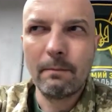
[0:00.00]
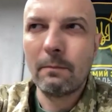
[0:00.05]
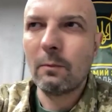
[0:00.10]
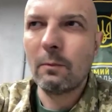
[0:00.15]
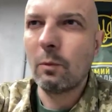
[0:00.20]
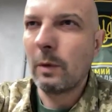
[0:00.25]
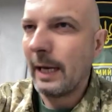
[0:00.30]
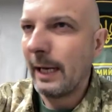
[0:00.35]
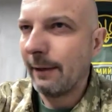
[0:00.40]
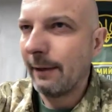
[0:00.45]

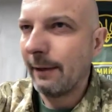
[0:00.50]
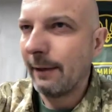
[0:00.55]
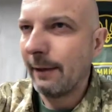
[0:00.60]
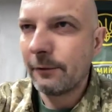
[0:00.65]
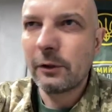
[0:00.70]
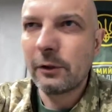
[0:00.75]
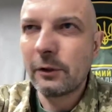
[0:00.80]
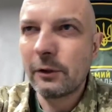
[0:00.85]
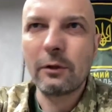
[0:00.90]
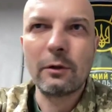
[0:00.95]

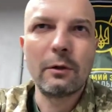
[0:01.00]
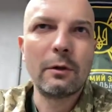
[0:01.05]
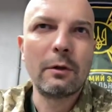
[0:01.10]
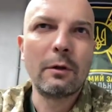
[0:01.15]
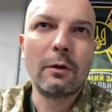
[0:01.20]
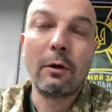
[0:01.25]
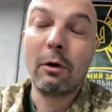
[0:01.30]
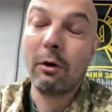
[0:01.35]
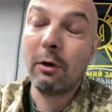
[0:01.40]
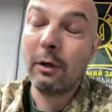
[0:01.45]
wives
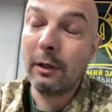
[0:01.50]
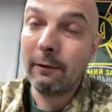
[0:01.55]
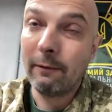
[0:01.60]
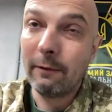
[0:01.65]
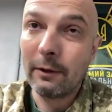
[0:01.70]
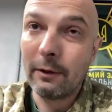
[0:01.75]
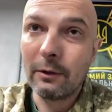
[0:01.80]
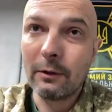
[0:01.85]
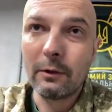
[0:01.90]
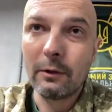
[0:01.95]
or
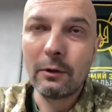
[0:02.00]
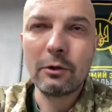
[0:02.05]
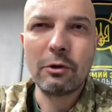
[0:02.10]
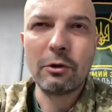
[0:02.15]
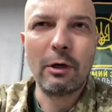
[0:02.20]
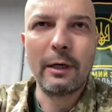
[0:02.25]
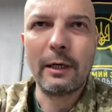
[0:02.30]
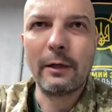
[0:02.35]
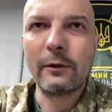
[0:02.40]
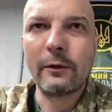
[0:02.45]
even
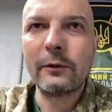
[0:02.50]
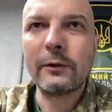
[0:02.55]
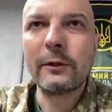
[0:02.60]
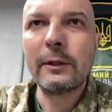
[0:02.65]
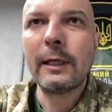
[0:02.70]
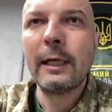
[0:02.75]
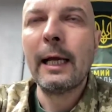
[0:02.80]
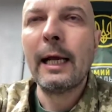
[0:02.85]
daughters.